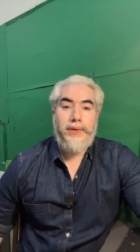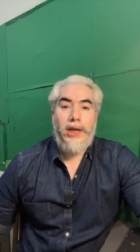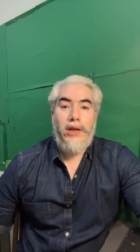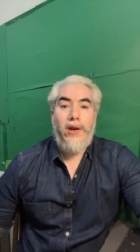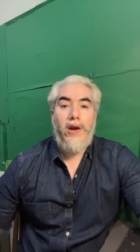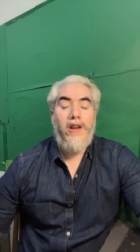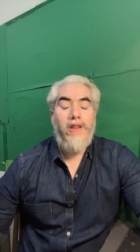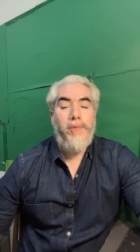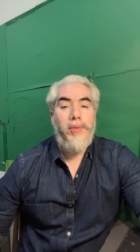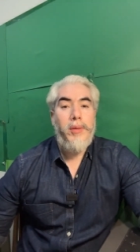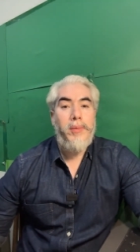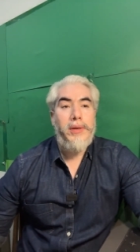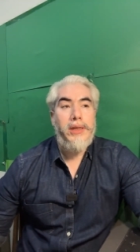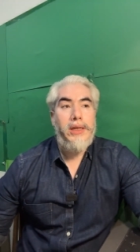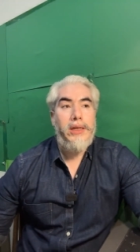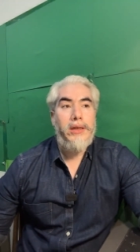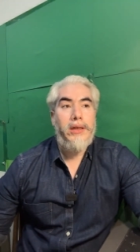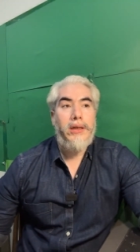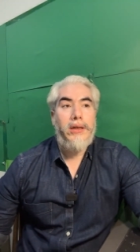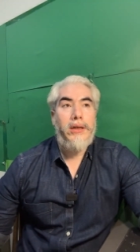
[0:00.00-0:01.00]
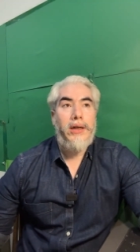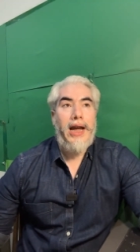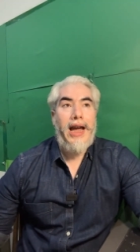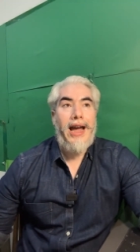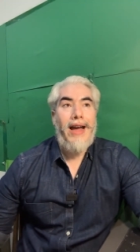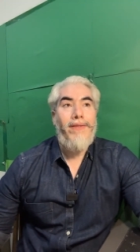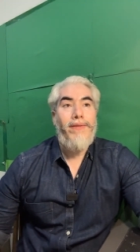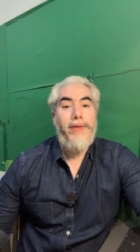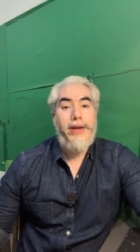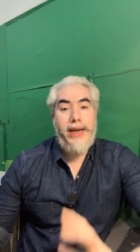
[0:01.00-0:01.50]
a lot of people uh,
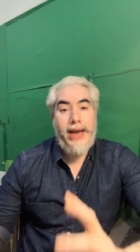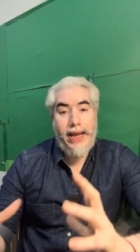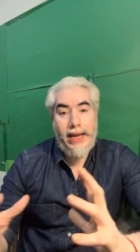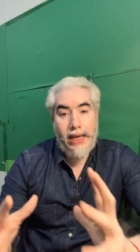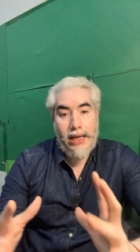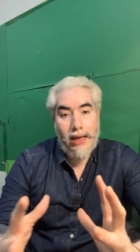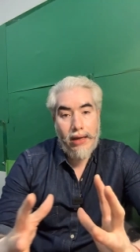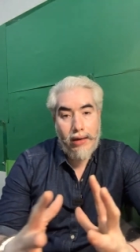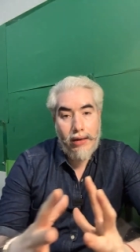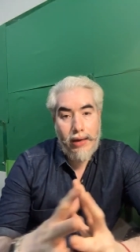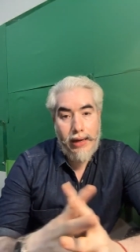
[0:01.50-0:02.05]
have neck